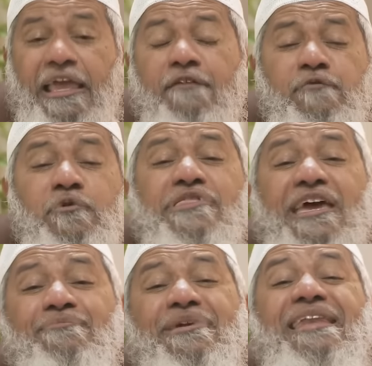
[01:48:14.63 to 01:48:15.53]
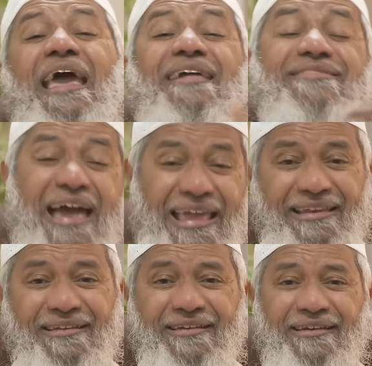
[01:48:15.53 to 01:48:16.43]
If you send me in
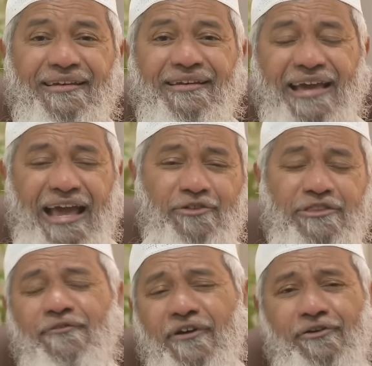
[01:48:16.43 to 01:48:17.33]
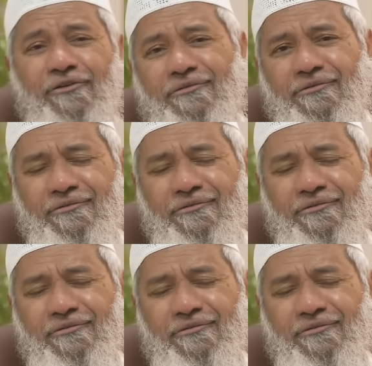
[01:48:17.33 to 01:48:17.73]
exile, I will tafakkur.